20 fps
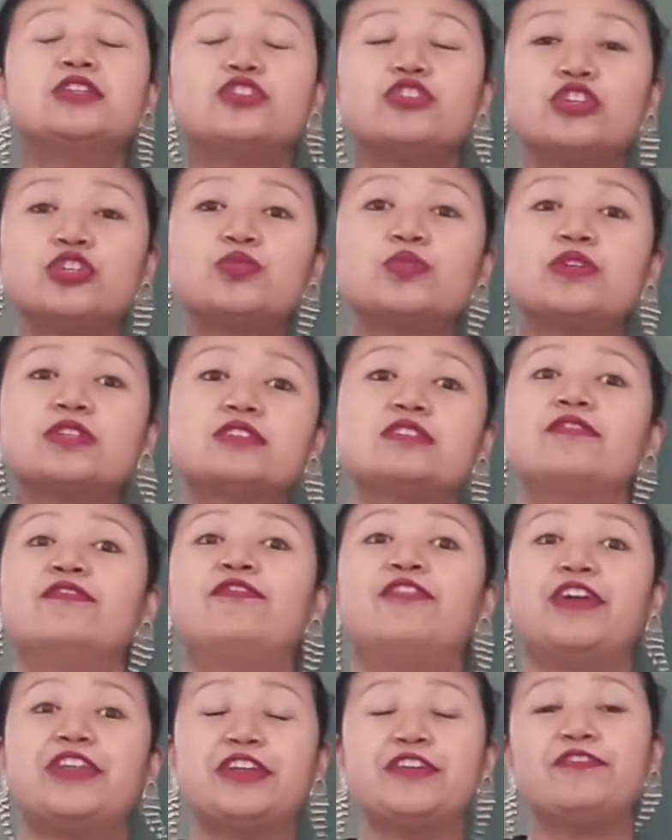it was
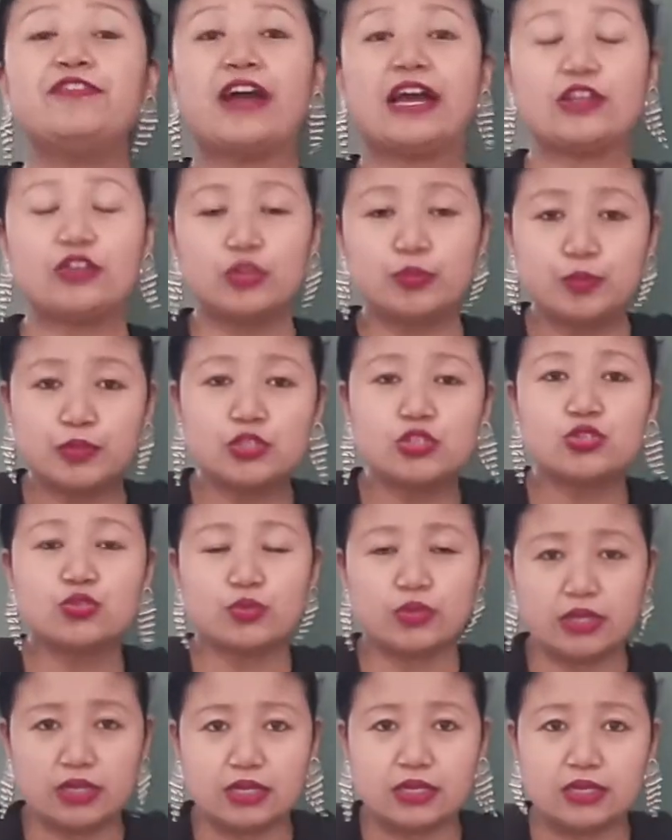very valuable to
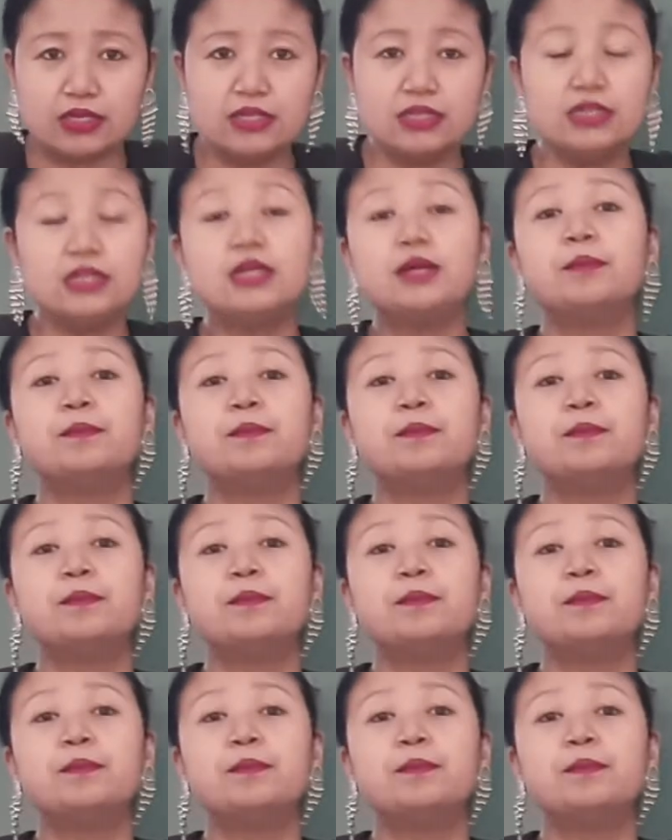her